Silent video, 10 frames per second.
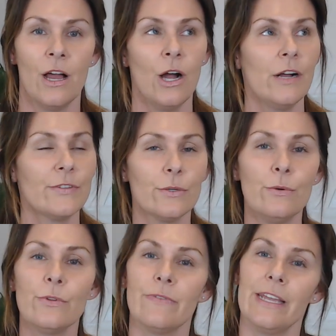after all
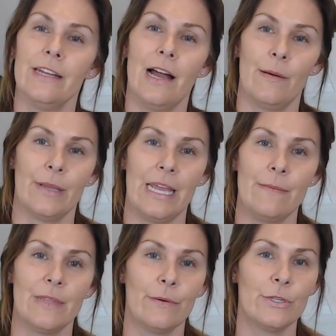the regular upkeep,
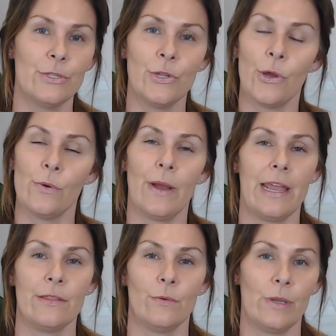there was no way
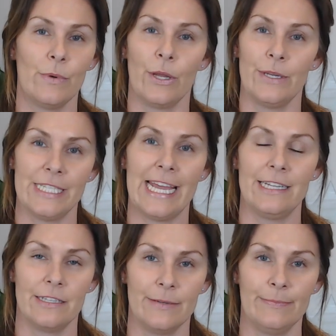that we were going to get
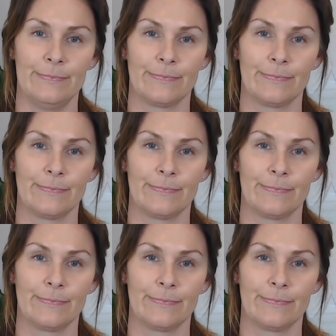to them.